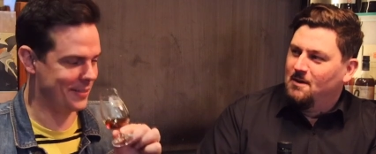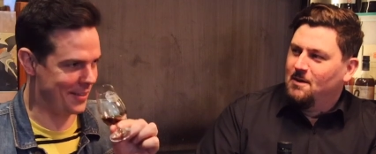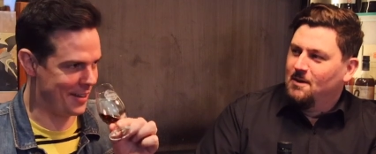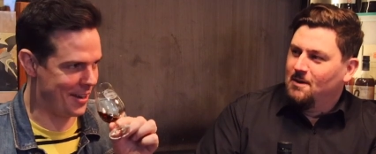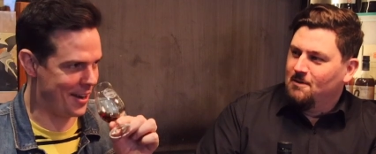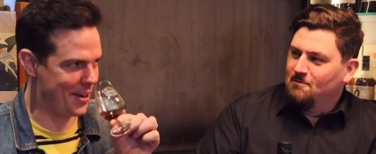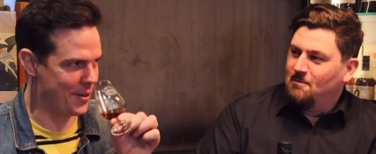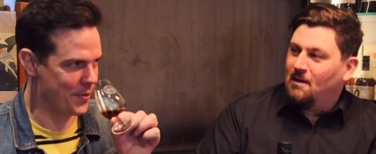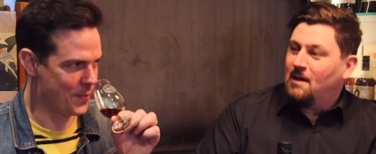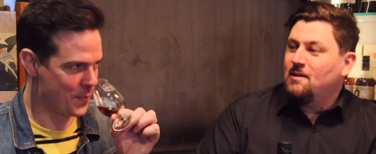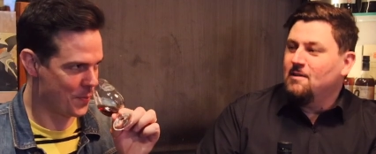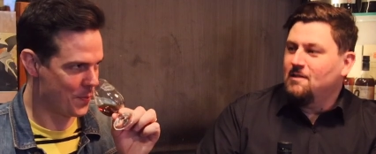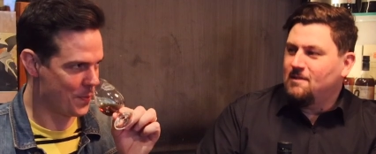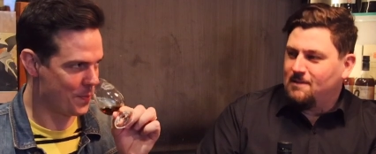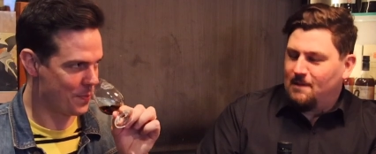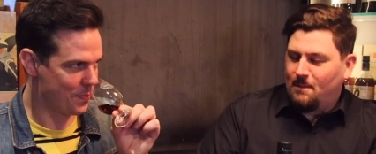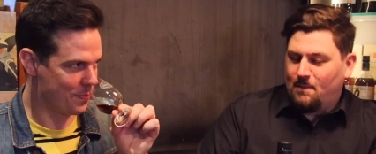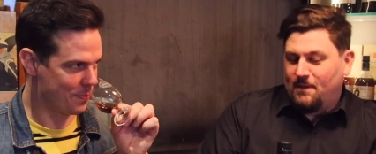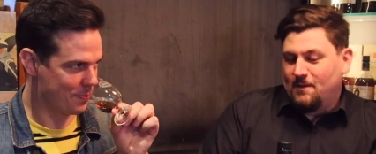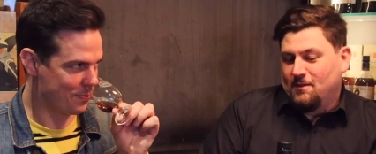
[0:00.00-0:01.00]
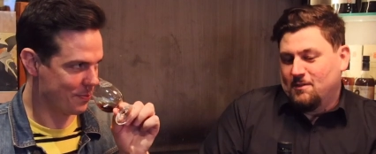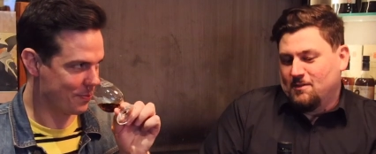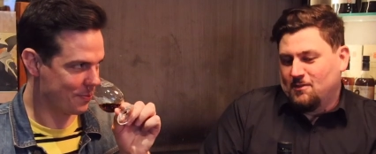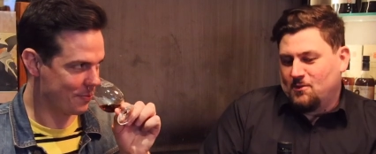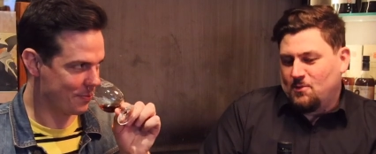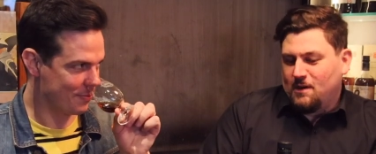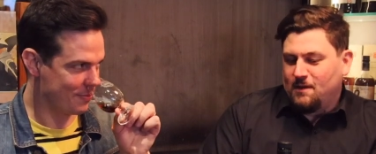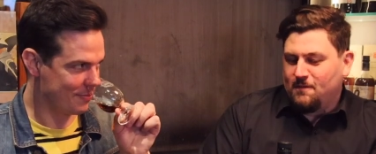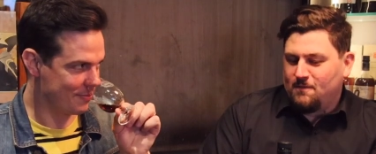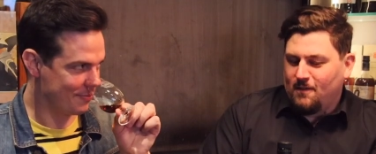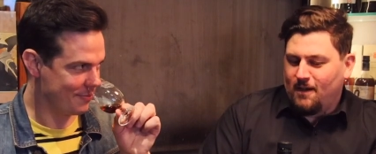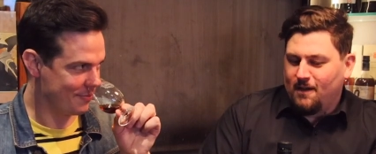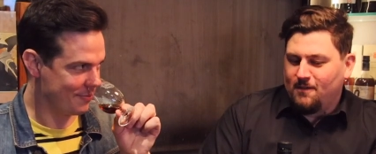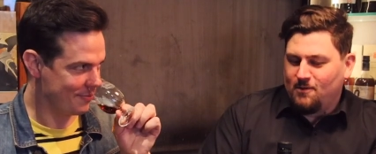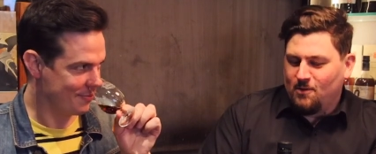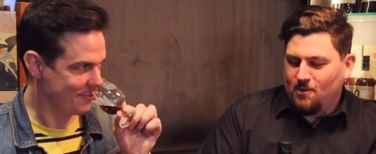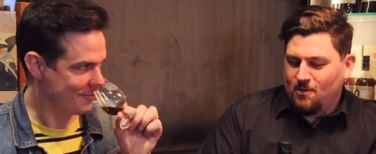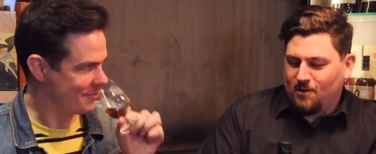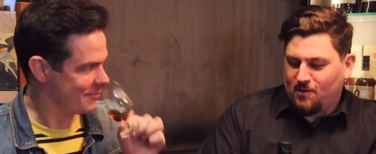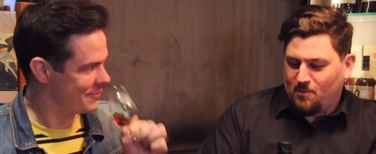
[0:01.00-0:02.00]
Speaker 1: Regularly slipping on
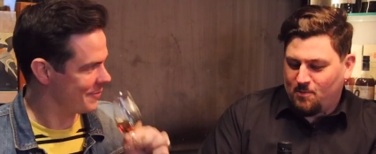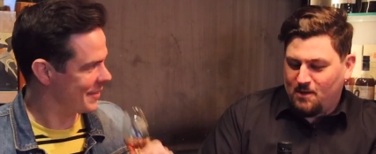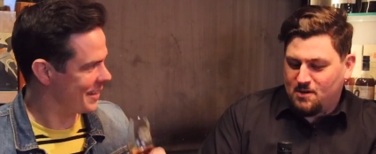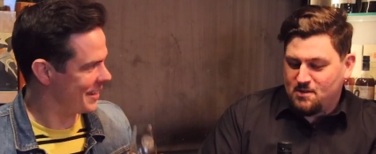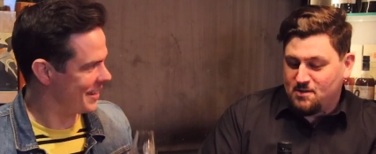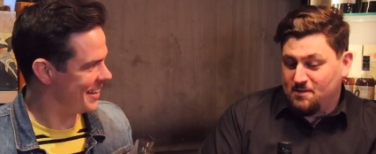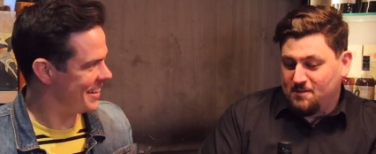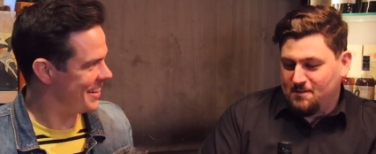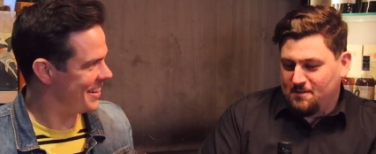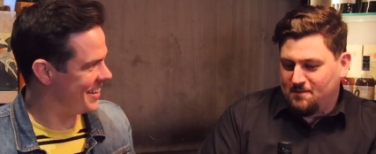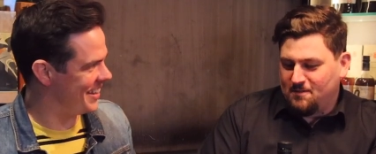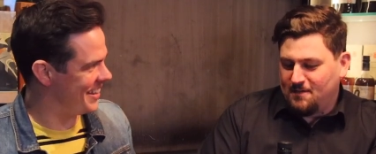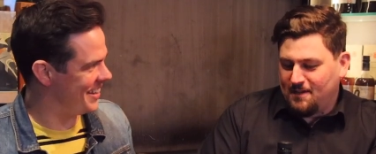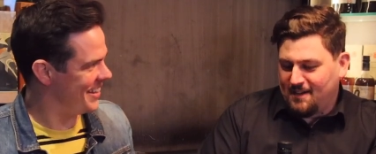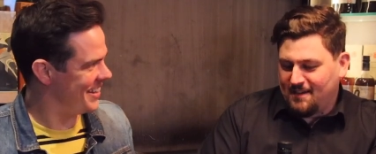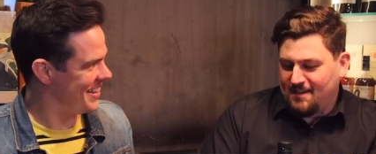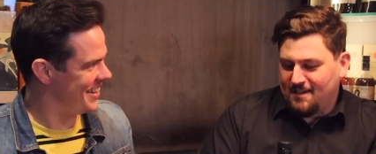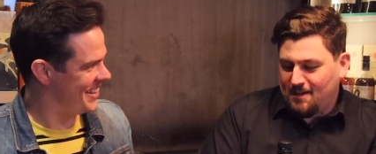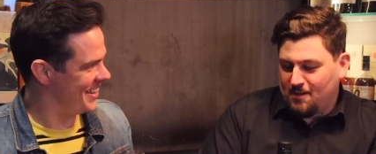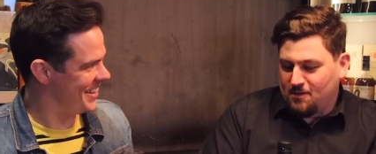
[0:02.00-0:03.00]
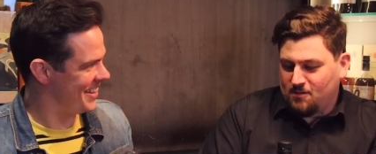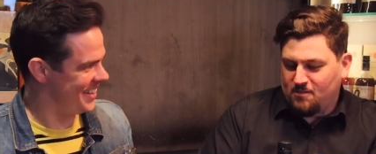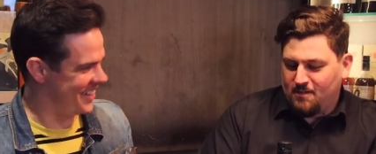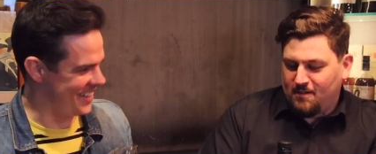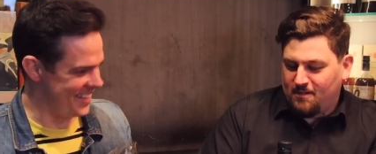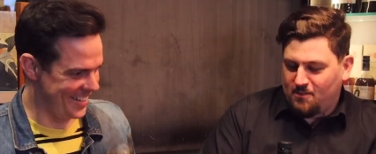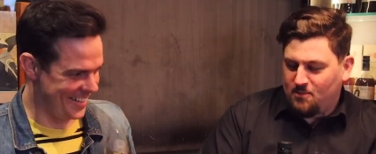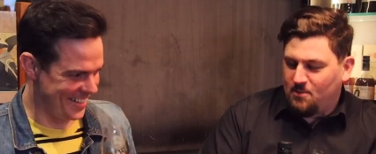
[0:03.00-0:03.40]
25-year-old expressions of cask strength